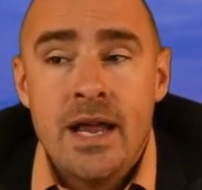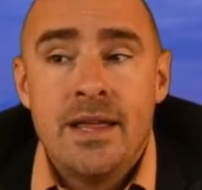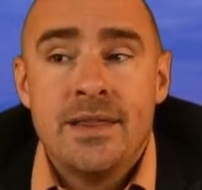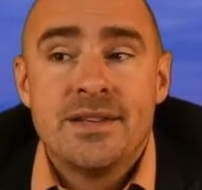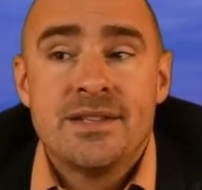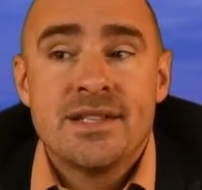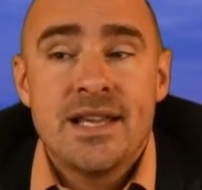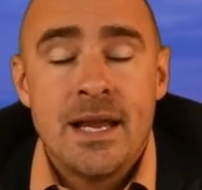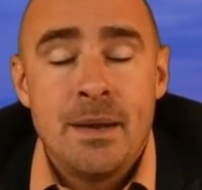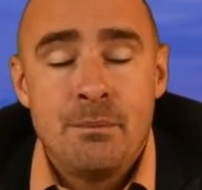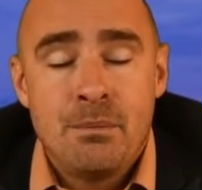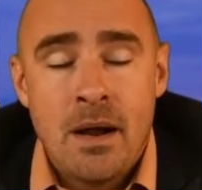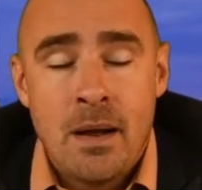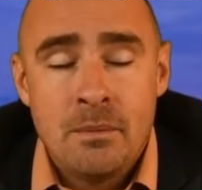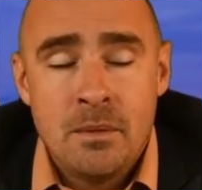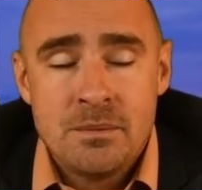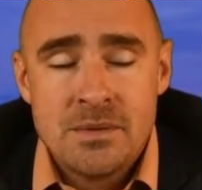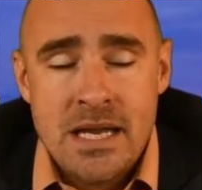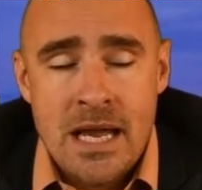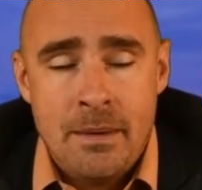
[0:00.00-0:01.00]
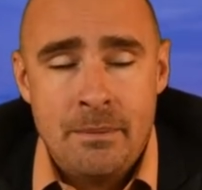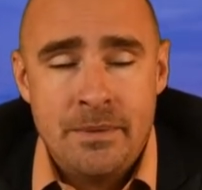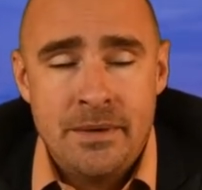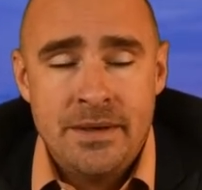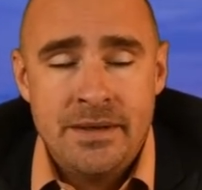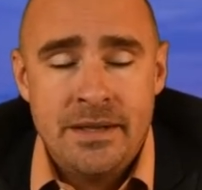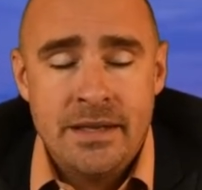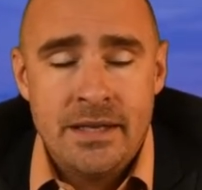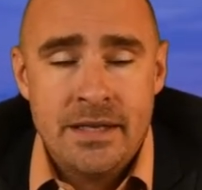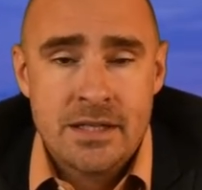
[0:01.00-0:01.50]
Same problems happen
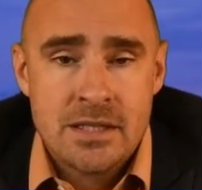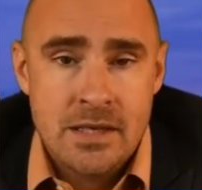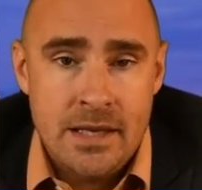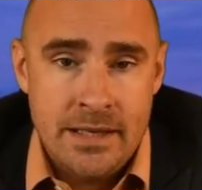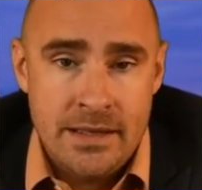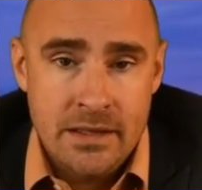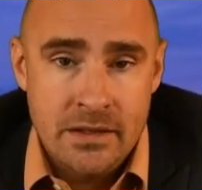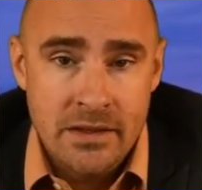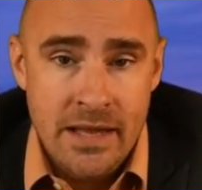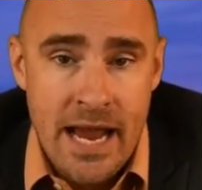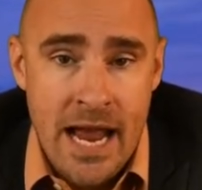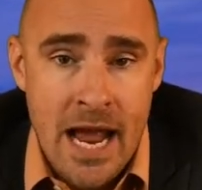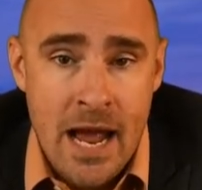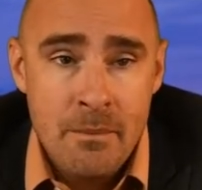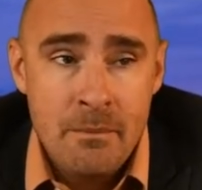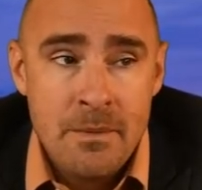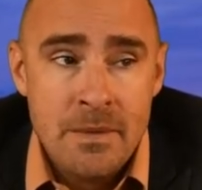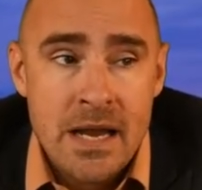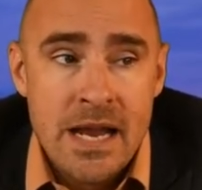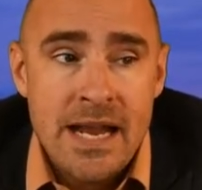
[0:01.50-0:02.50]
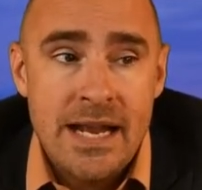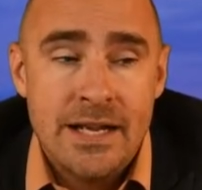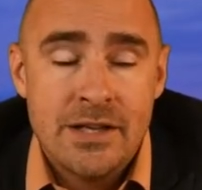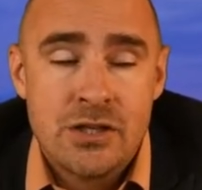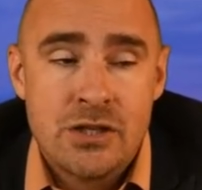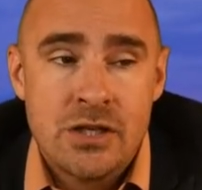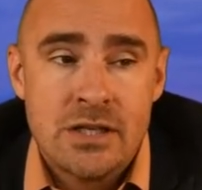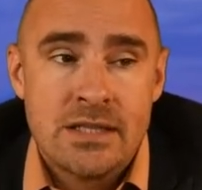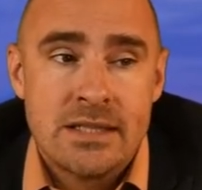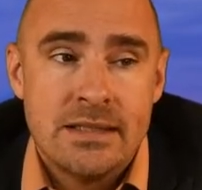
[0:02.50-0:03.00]
in the, in the lab. It's
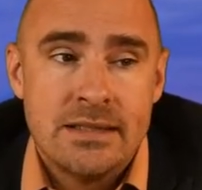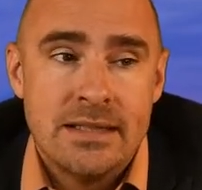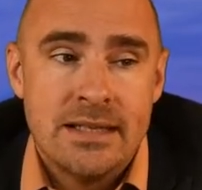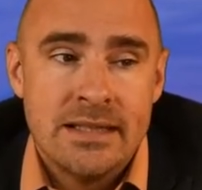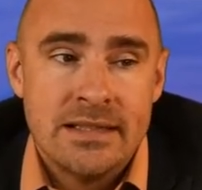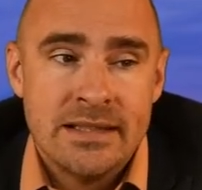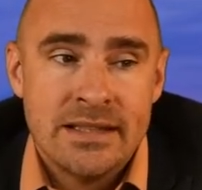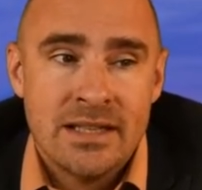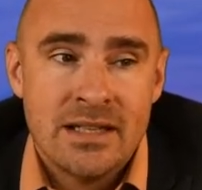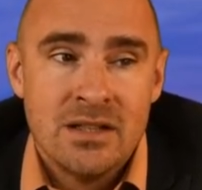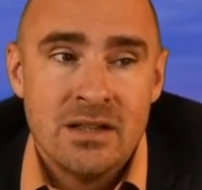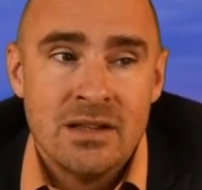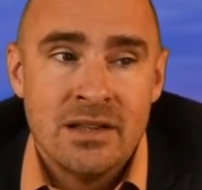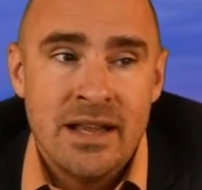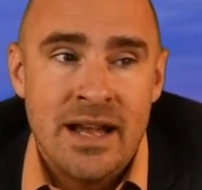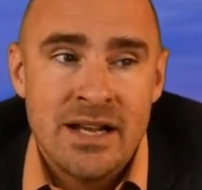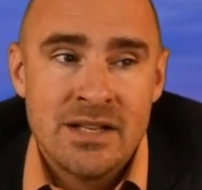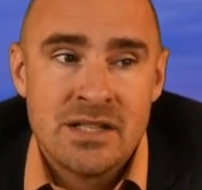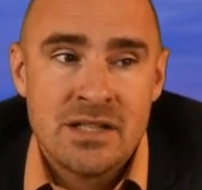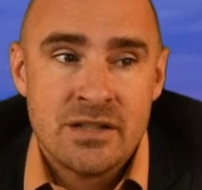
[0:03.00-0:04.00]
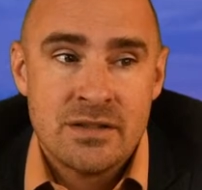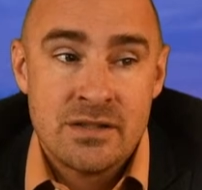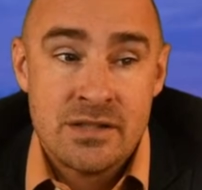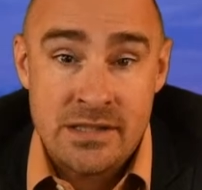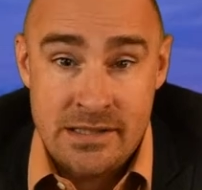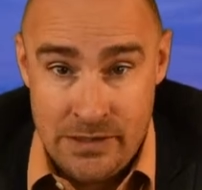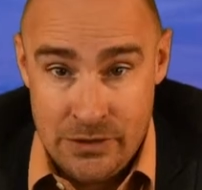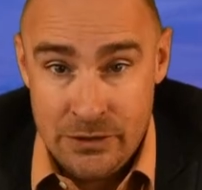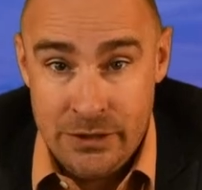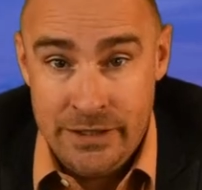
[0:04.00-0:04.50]
just a little less
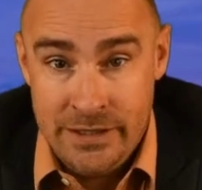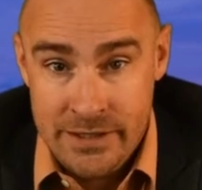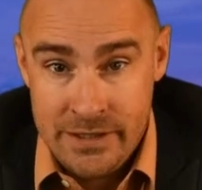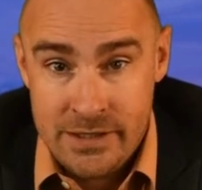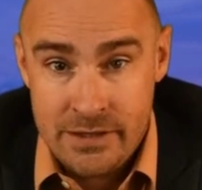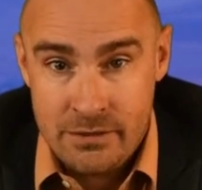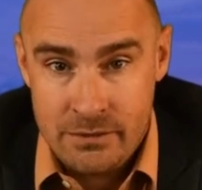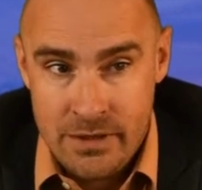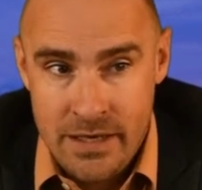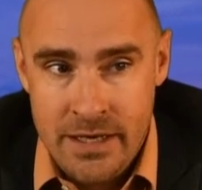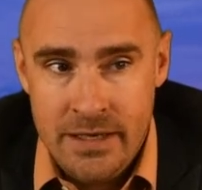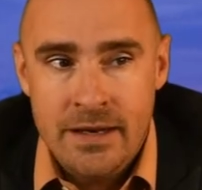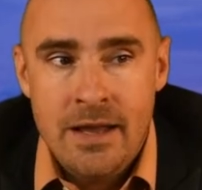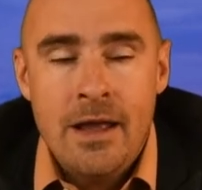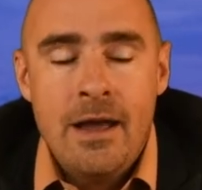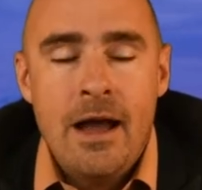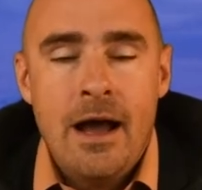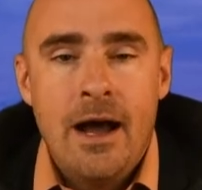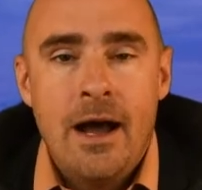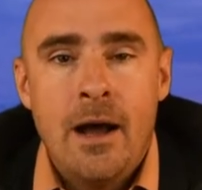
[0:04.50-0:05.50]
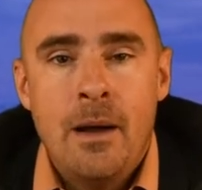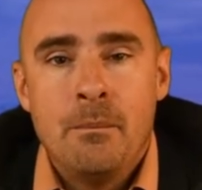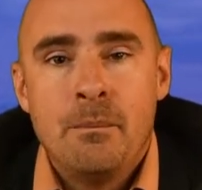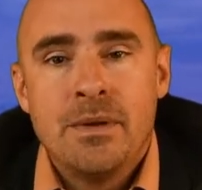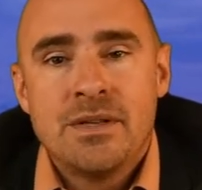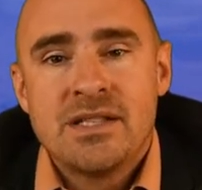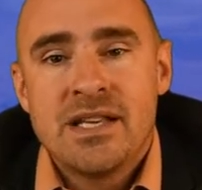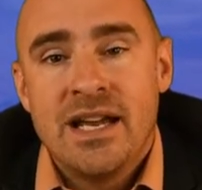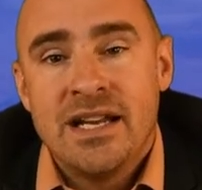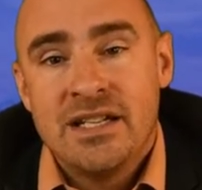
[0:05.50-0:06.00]
serious, right? Um,
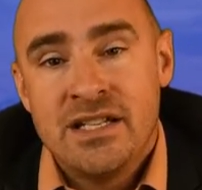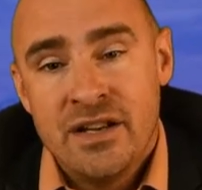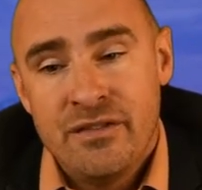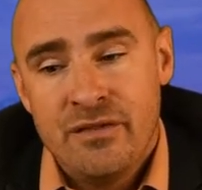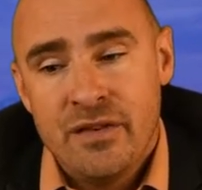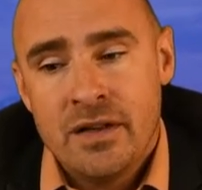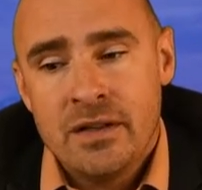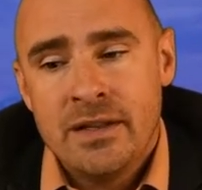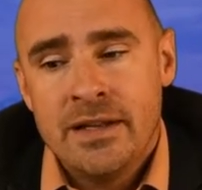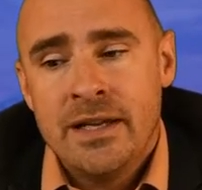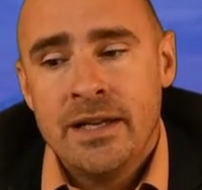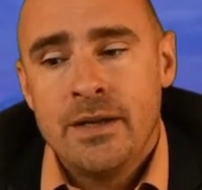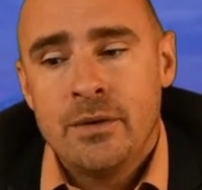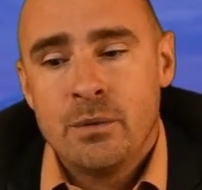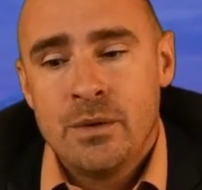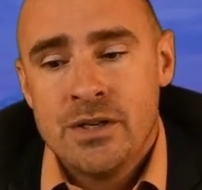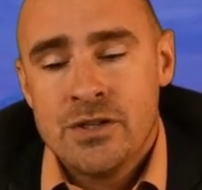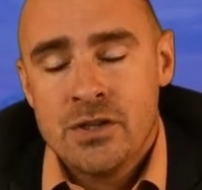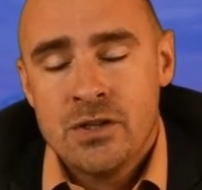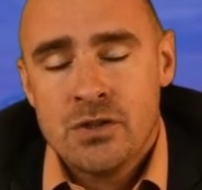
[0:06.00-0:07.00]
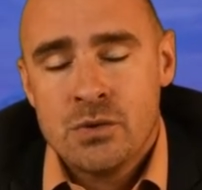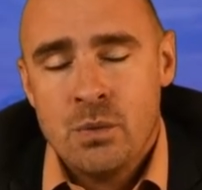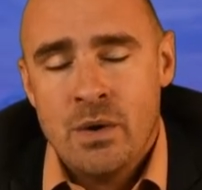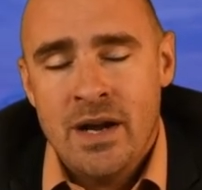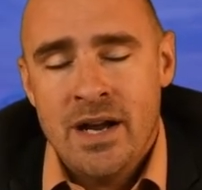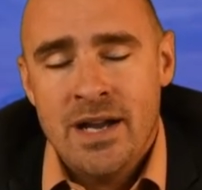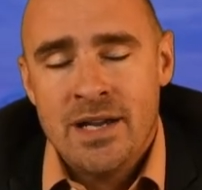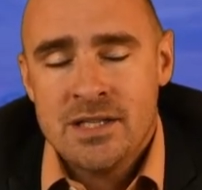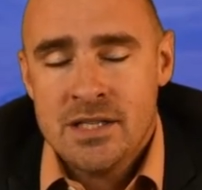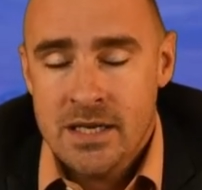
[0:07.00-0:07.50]
but scientifically and
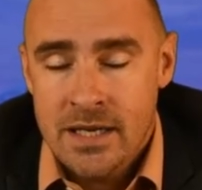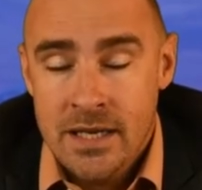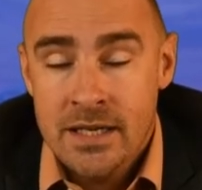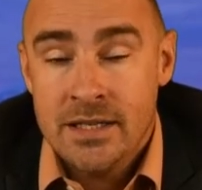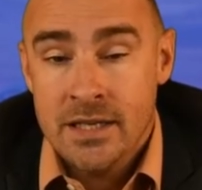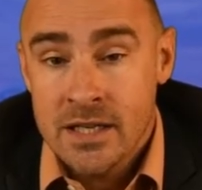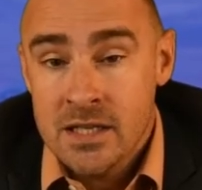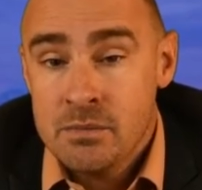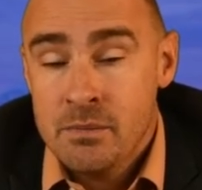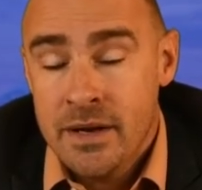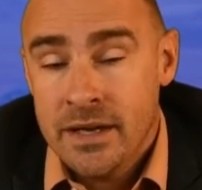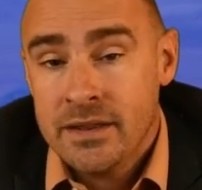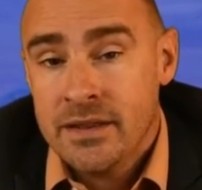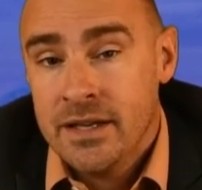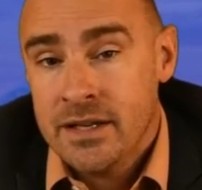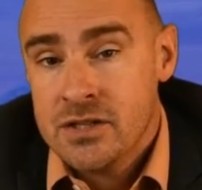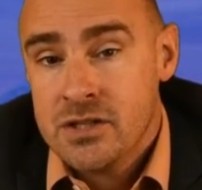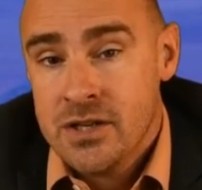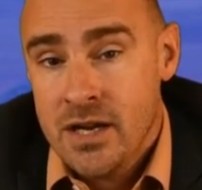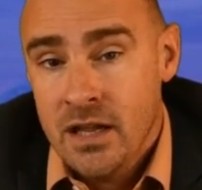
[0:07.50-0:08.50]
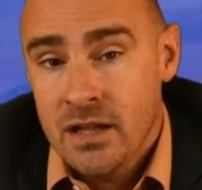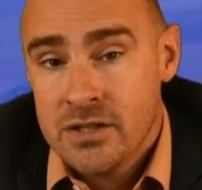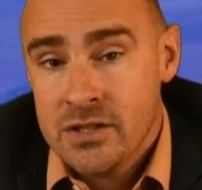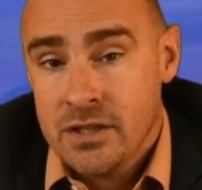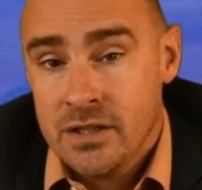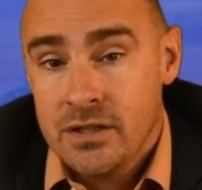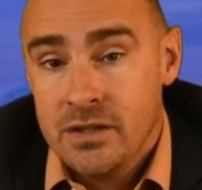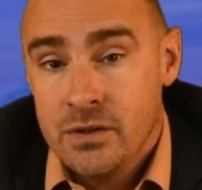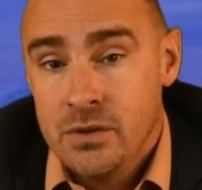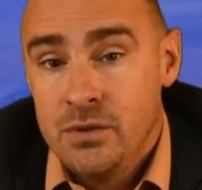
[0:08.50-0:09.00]
research-wise, it does make things
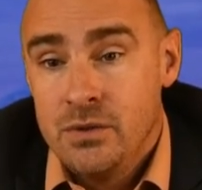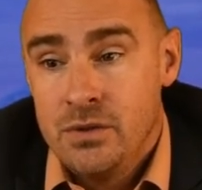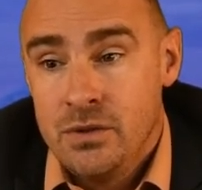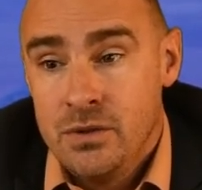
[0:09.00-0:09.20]
challenging. You